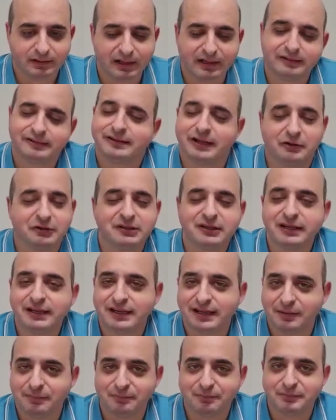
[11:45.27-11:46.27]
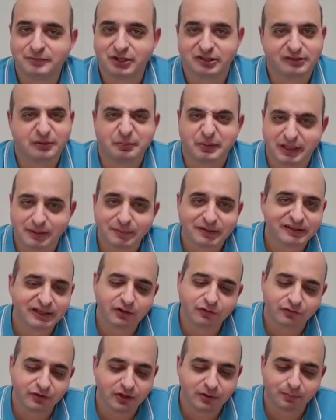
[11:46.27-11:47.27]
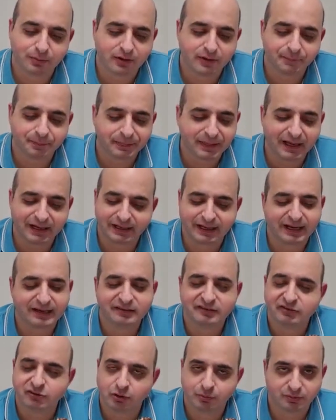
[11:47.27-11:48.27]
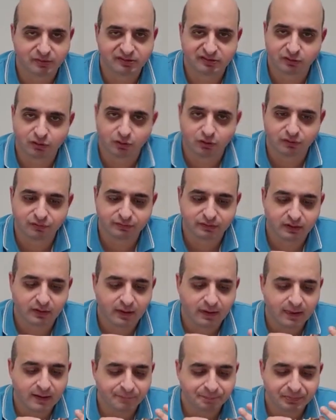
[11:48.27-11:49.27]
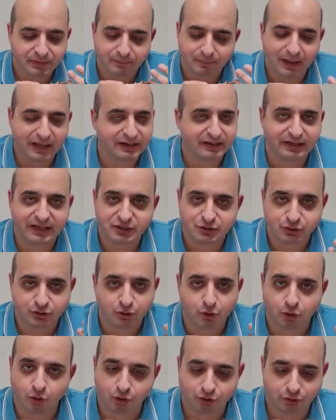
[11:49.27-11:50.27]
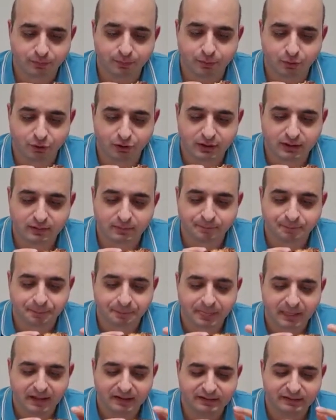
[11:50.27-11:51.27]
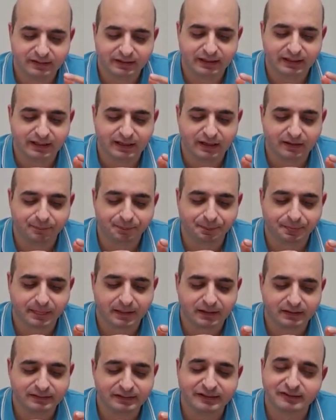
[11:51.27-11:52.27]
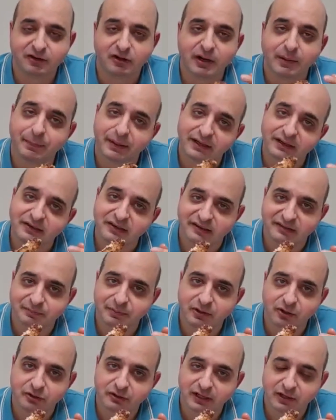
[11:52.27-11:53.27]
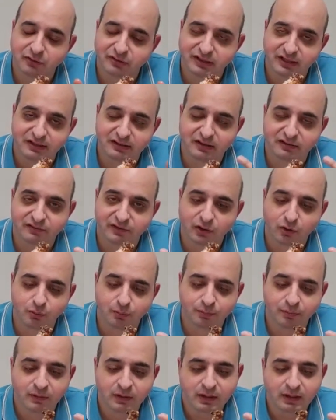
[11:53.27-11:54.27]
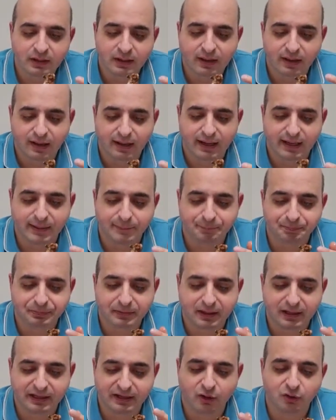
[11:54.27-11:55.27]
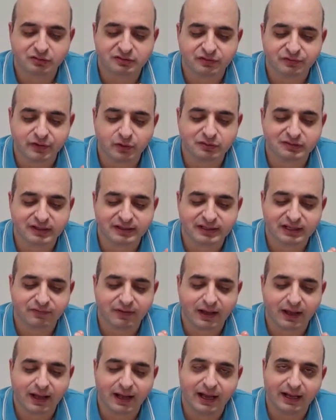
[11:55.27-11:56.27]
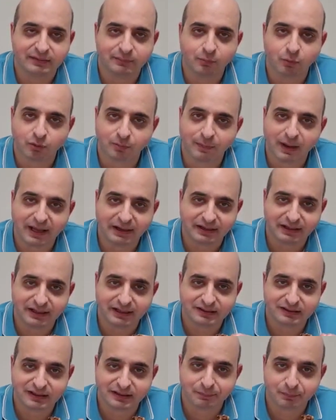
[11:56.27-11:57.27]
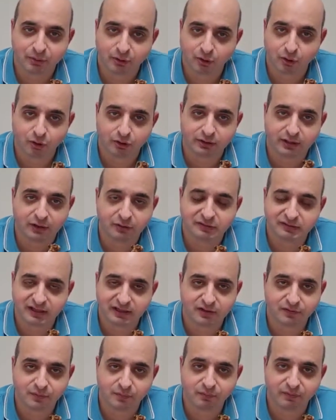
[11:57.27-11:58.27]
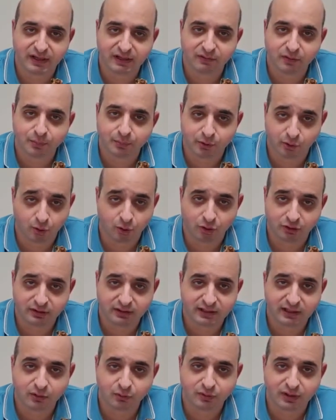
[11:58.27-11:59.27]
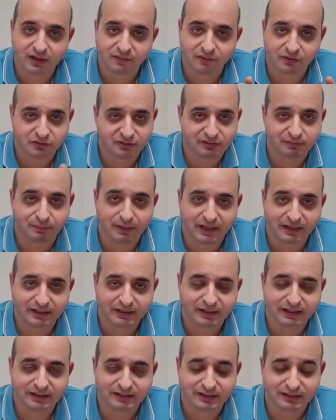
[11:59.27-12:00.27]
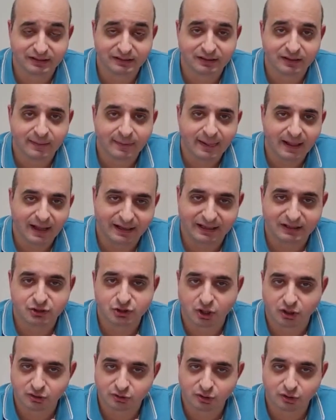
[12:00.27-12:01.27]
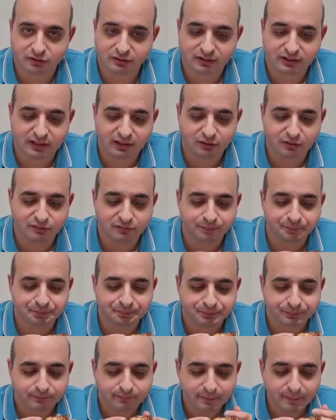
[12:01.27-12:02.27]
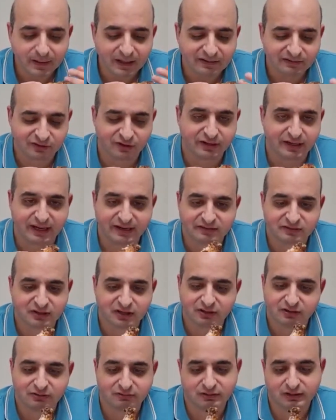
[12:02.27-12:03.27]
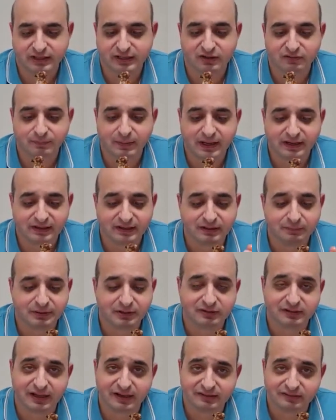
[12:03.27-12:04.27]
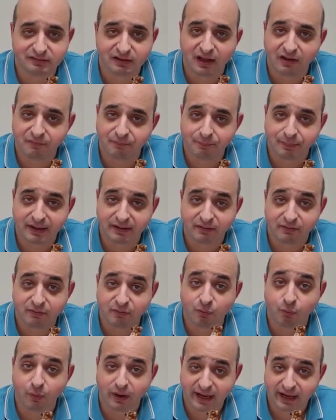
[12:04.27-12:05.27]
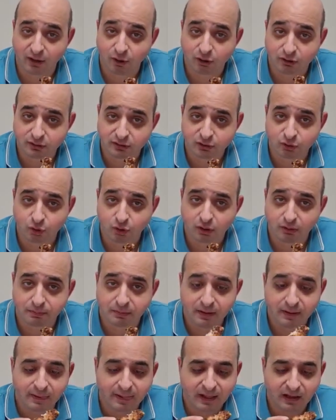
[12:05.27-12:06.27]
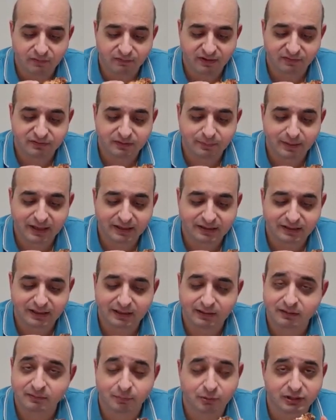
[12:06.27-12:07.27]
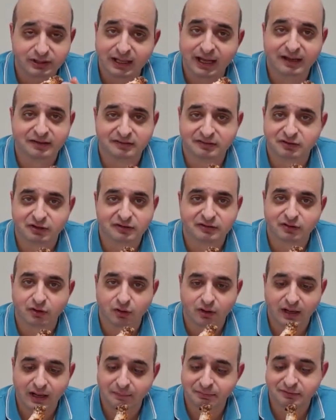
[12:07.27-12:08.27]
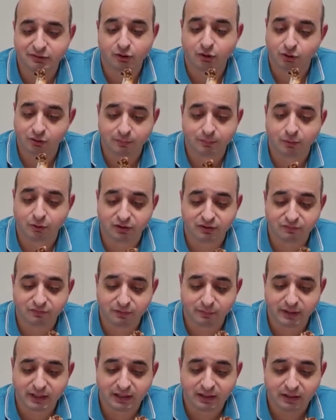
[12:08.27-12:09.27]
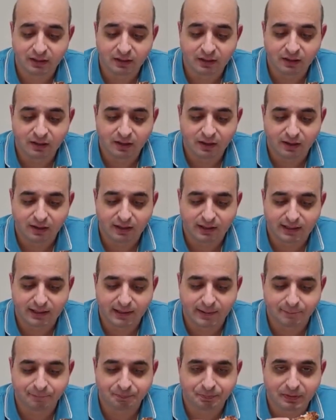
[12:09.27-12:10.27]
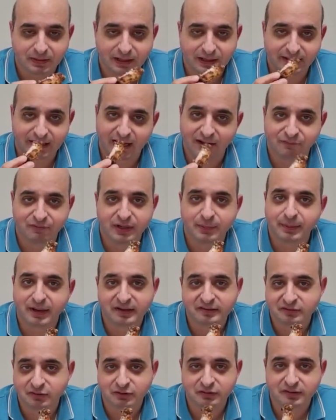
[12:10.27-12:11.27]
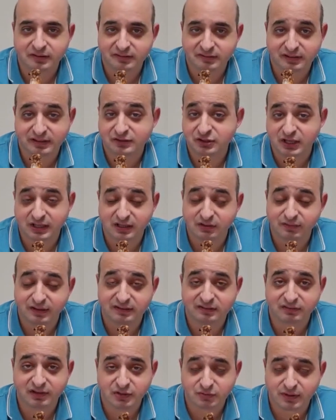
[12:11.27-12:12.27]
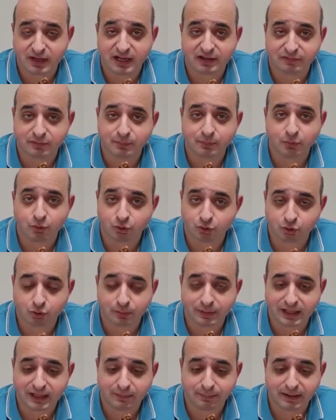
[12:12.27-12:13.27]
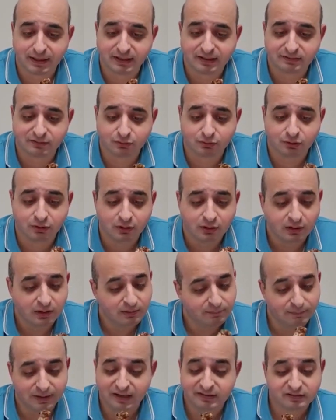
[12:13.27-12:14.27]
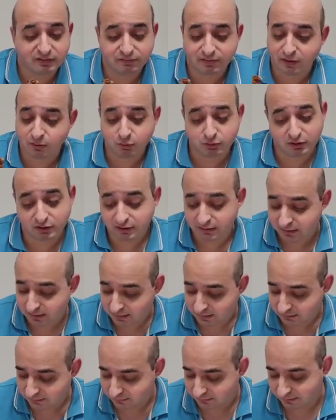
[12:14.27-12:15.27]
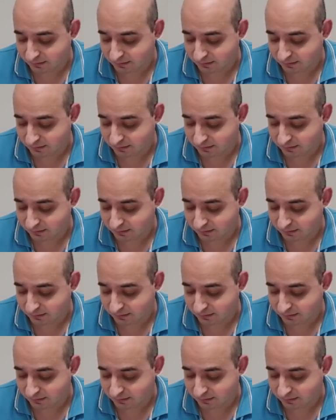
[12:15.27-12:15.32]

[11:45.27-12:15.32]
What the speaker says: It sounds like I'm just repeating myself here, but again, super soft, marination on point. These are a bit crispier on the outside as well. And it also feels like they've had more marinade like put on the outside of them when they're put on the grill rather than just marinated and then chucked on the grill. So an extra layer of marinade because it is a bit wet on the top with the marinade, but that's just absolute on point for me. Every bit as good as the chicken wings which we had from Porto Peri Peri. So massive well done again.